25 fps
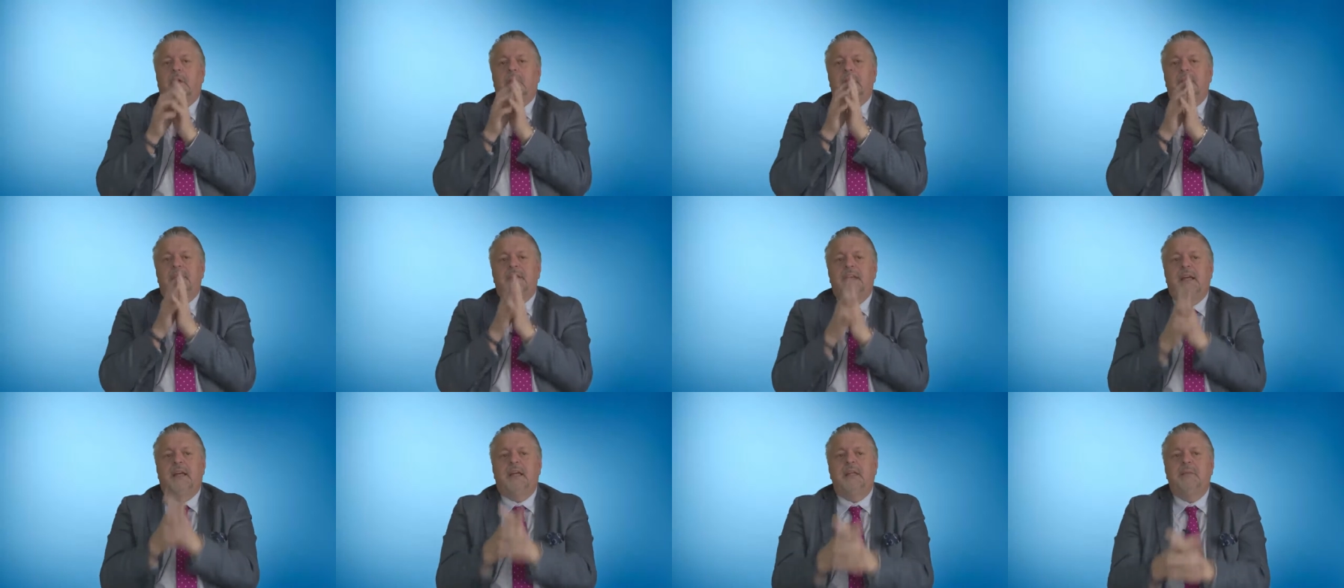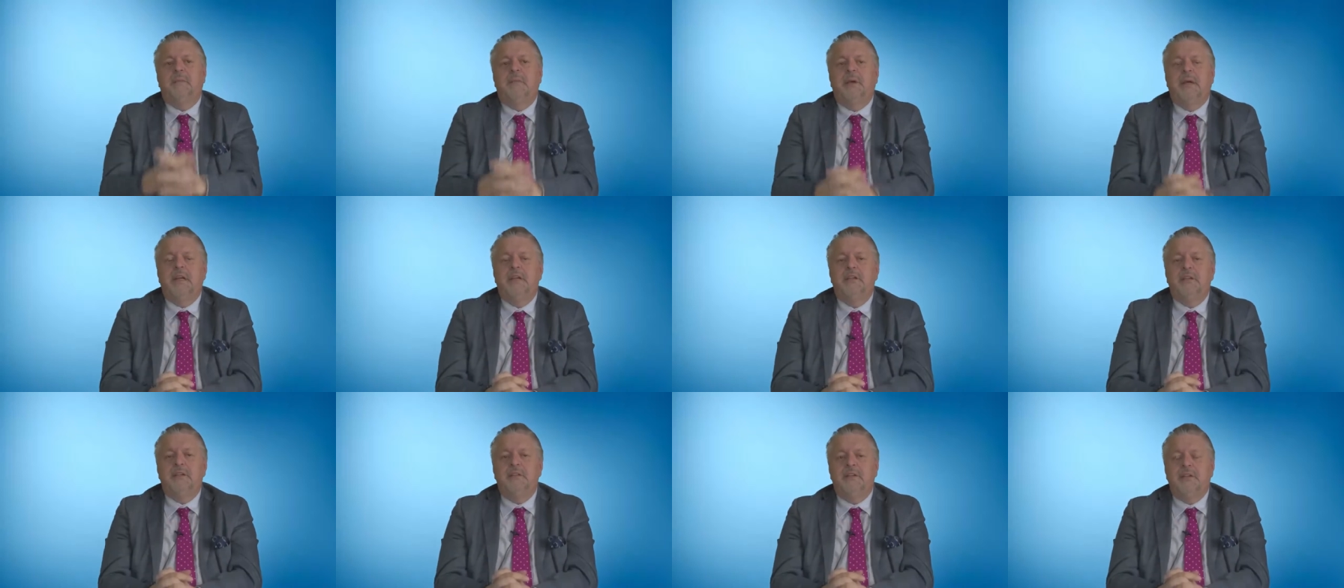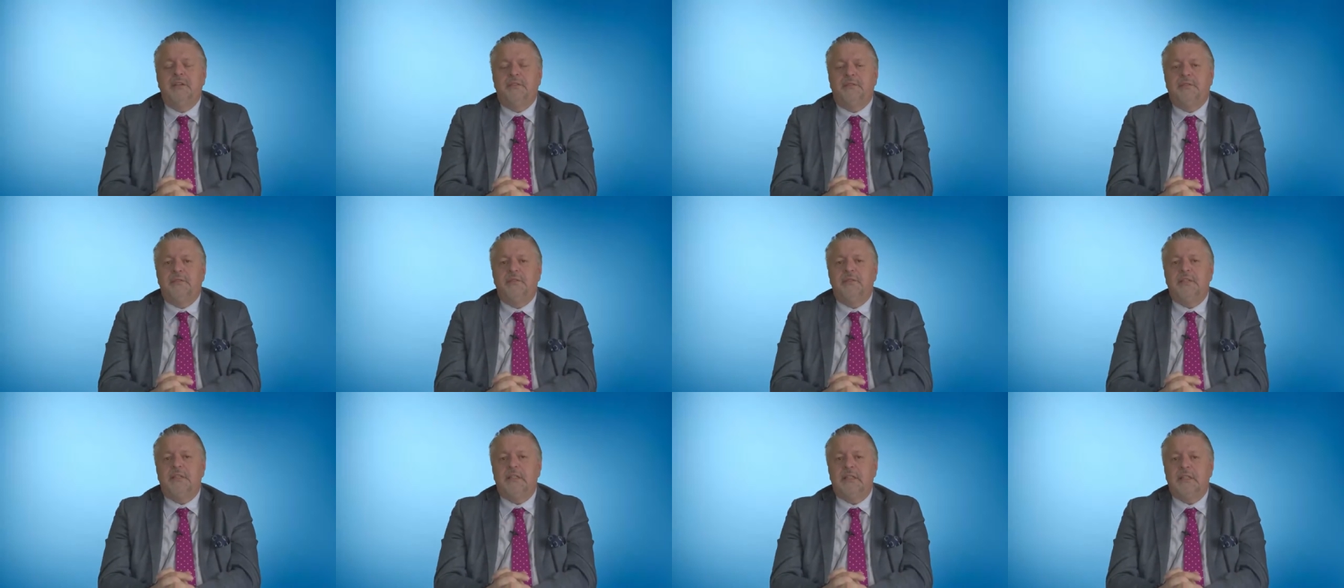Second major
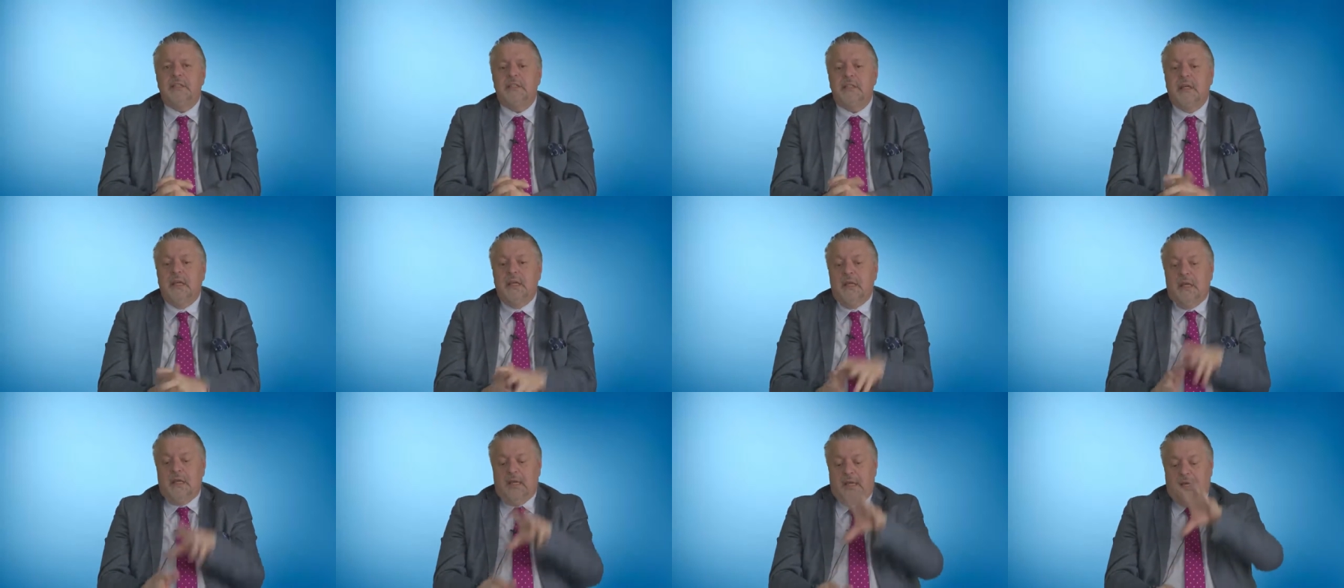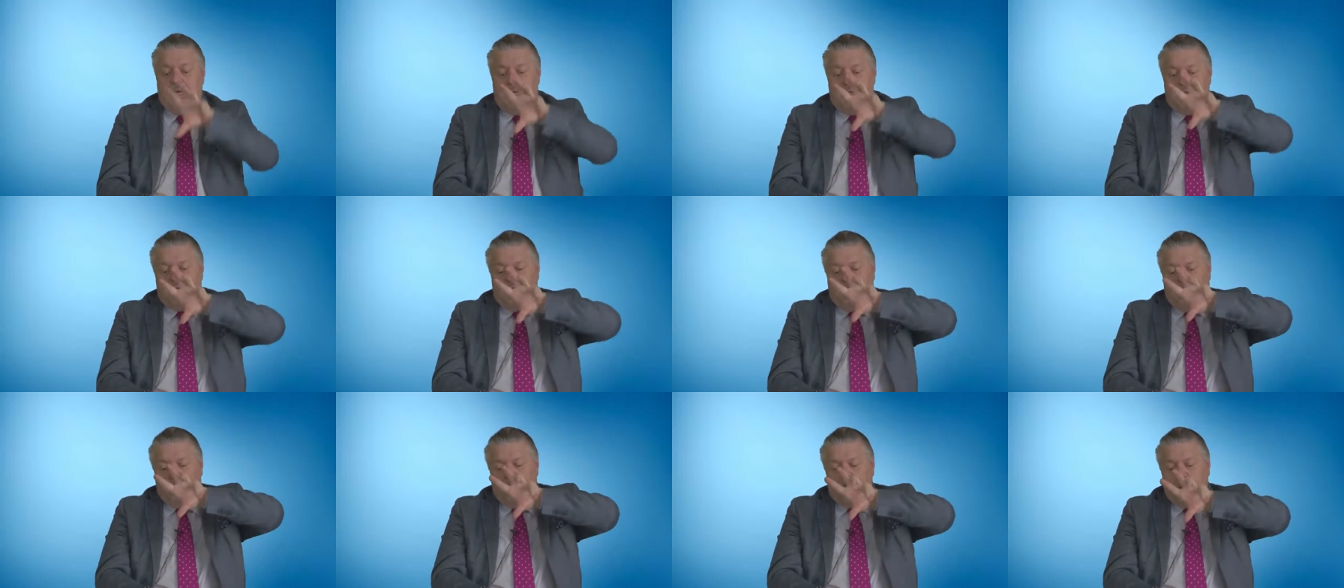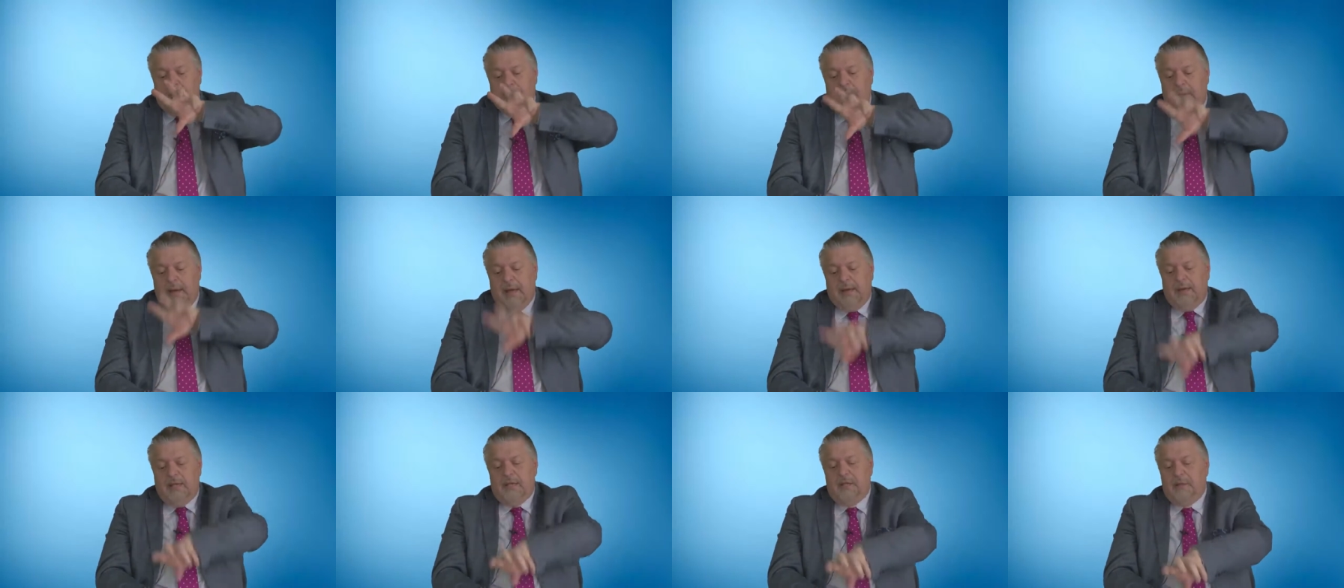difference is in our
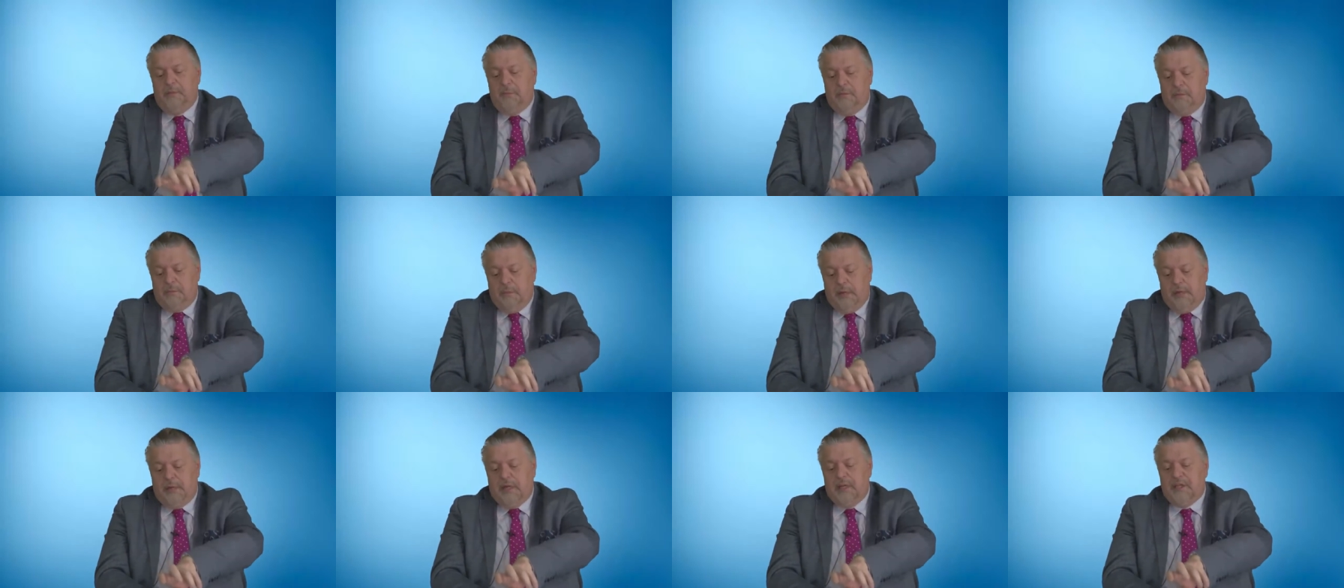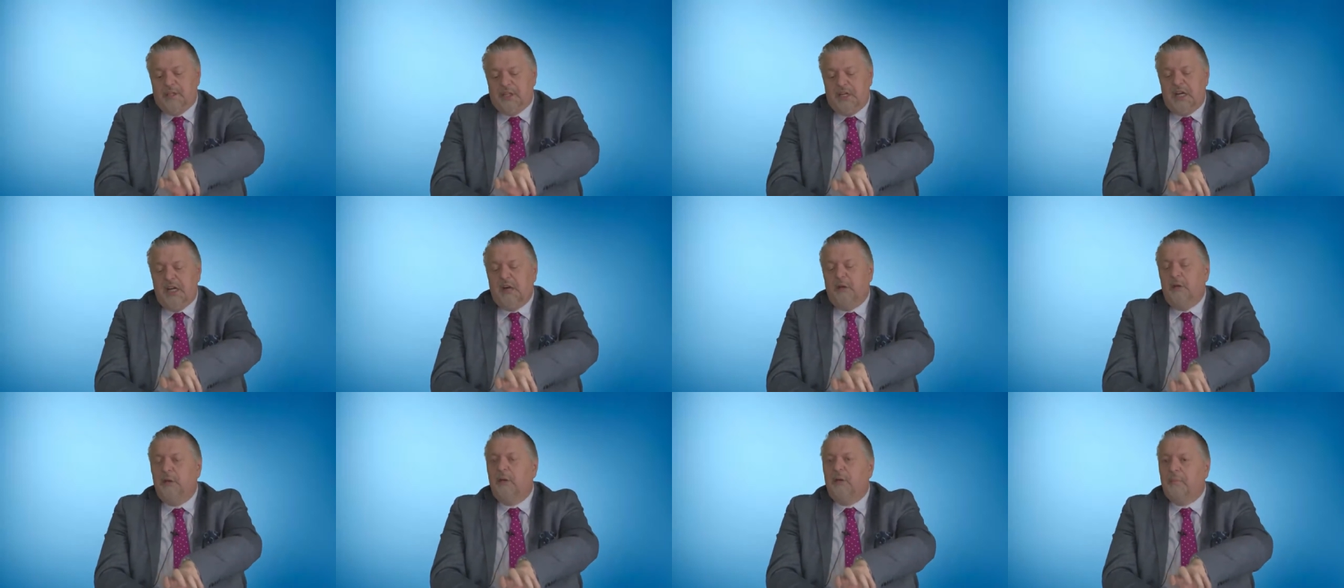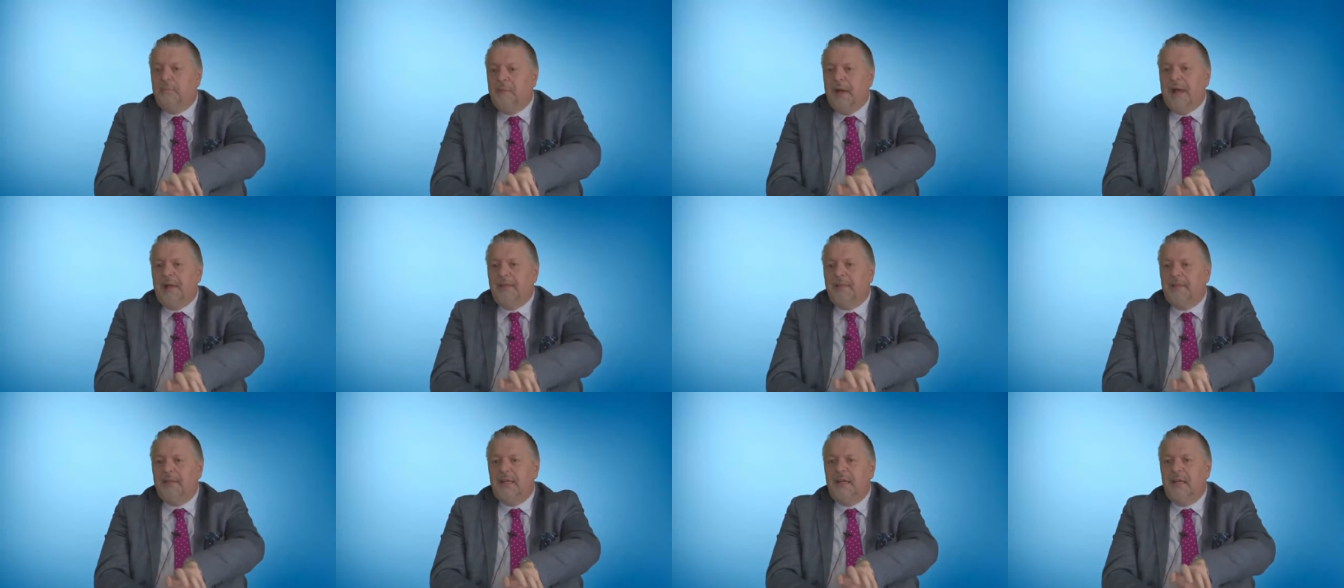managerial
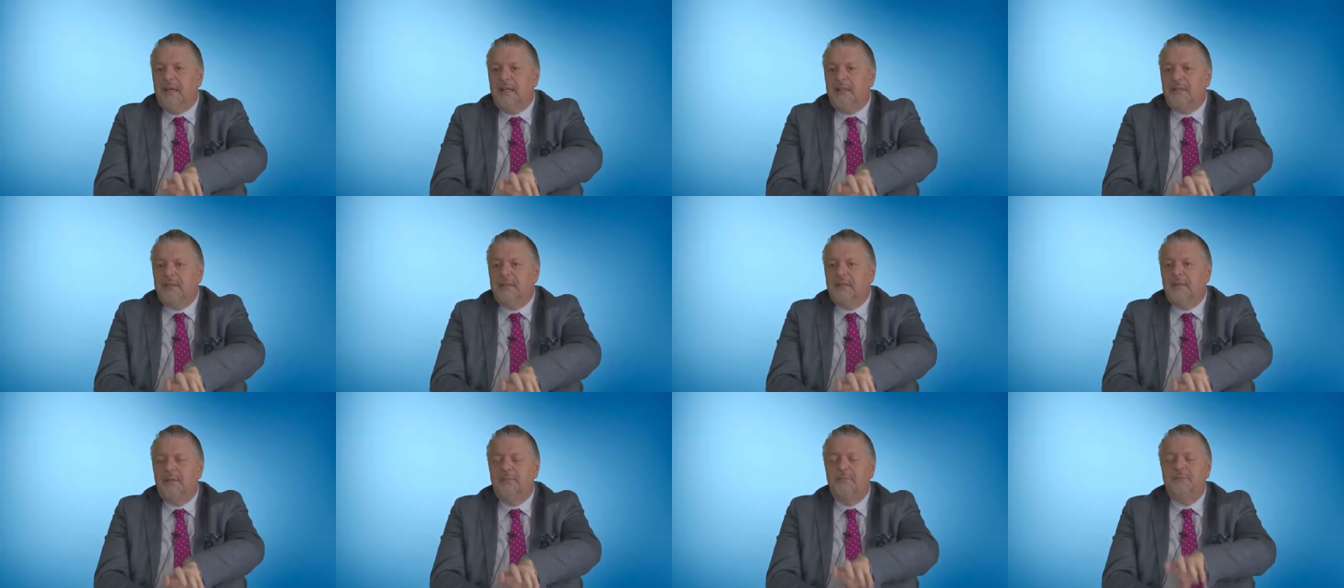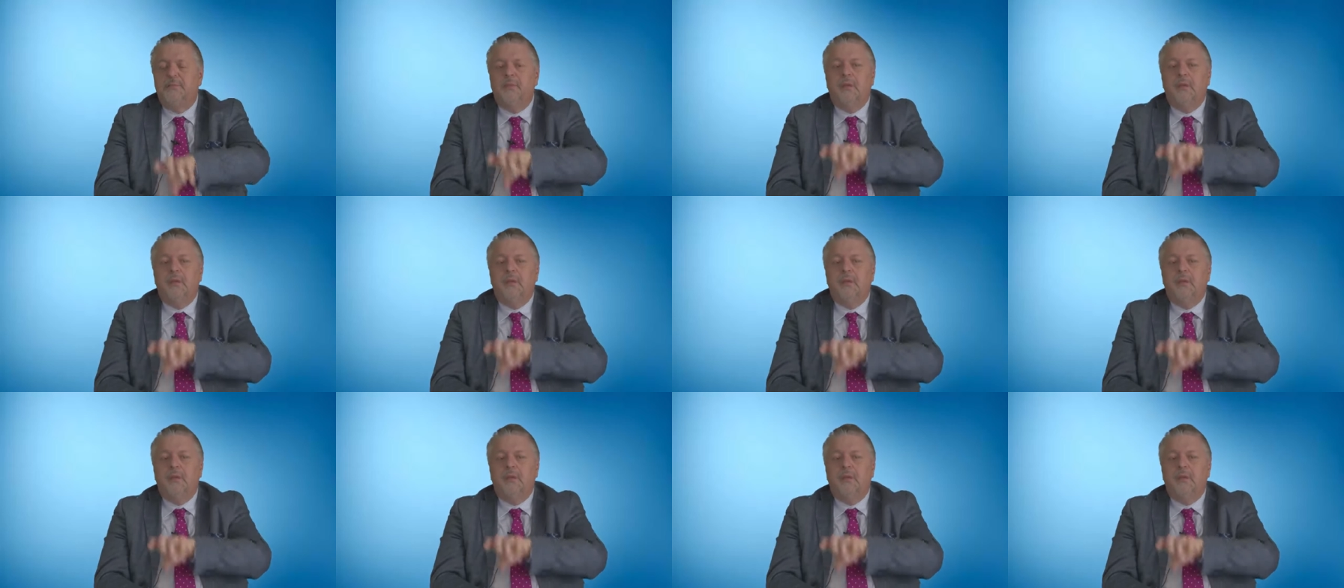mandate,